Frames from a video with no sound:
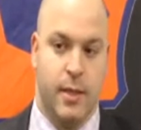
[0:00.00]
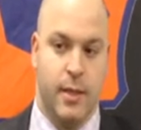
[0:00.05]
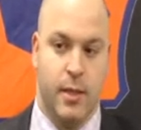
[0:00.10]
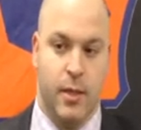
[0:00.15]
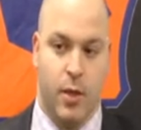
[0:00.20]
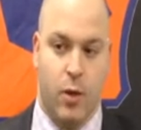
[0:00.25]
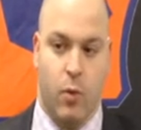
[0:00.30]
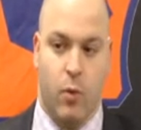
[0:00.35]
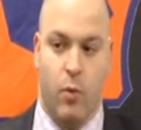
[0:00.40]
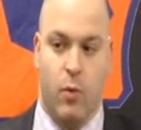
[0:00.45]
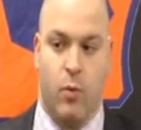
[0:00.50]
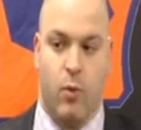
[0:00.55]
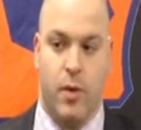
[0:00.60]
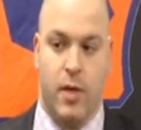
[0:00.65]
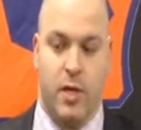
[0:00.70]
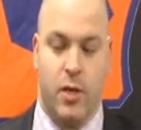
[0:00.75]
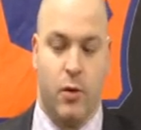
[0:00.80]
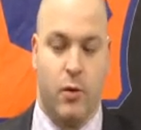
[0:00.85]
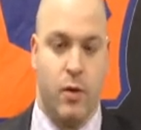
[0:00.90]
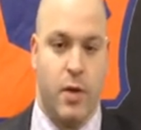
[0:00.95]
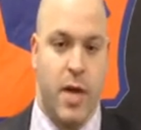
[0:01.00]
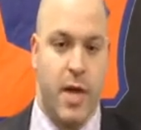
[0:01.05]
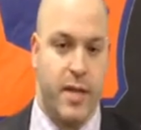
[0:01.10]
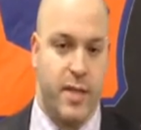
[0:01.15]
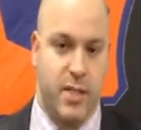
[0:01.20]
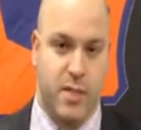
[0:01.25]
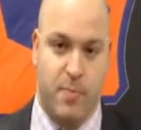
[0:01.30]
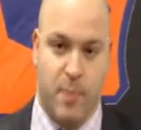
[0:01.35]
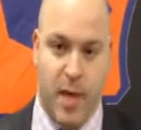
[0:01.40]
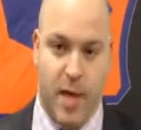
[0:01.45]
You know, when he
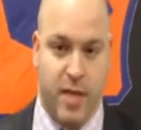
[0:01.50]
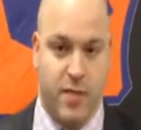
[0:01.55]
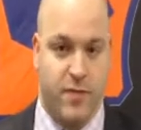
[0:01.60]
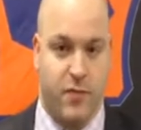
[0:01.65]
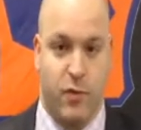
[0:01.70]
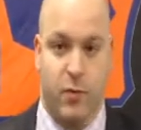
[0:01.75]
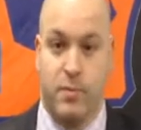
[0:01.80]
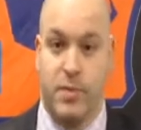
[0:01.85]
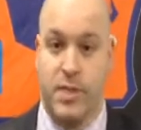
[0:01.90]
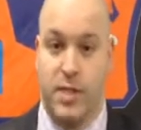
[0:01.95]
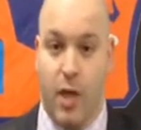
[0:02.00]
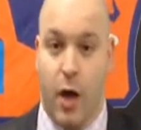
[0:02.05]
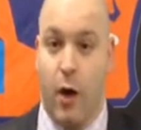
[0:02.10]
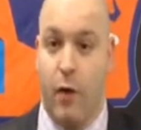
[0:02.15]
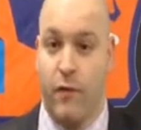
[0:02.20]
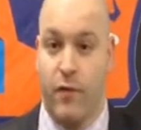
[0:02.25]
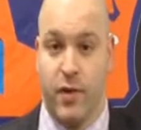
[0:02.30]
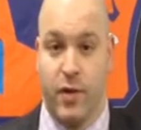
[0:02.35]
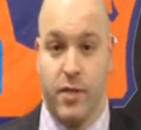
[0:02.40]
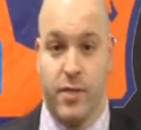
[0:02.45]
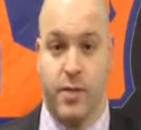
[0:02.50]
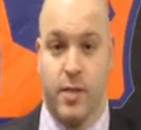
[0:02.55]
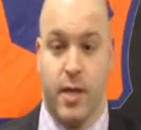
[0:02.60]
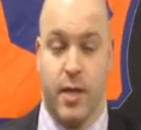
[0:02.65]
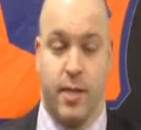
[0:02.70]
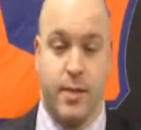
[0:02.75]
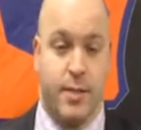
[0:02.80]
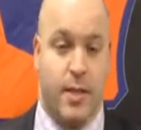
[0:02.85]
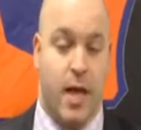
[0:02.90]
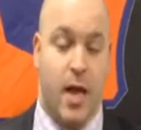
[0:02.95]
creates space for himself and
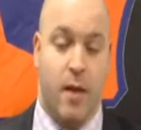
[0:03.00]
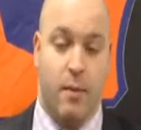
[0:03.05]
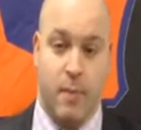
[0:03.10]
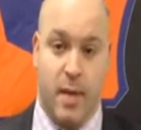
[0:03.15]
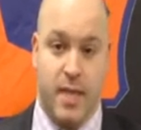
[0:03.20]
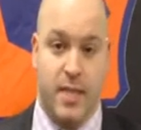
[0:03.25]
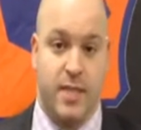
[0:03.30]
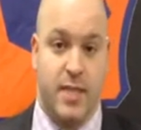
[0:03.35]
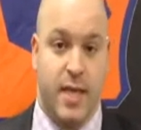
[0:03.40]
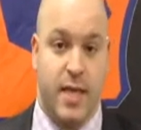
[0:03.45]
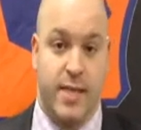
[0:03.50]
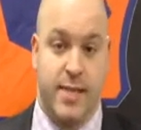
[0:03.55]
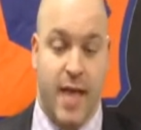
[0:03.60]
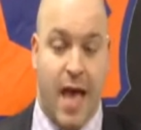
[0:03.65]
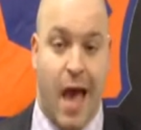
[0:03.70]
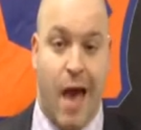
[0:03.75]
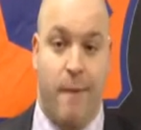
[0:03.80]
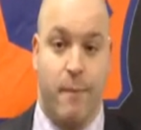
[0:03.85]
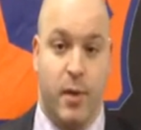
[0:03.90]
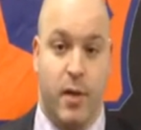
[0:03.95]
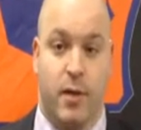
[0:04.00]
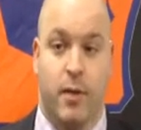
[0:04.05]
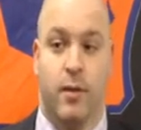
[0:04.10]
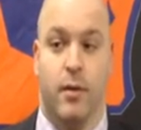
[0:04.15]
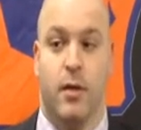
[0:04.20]
his line mates, things happen.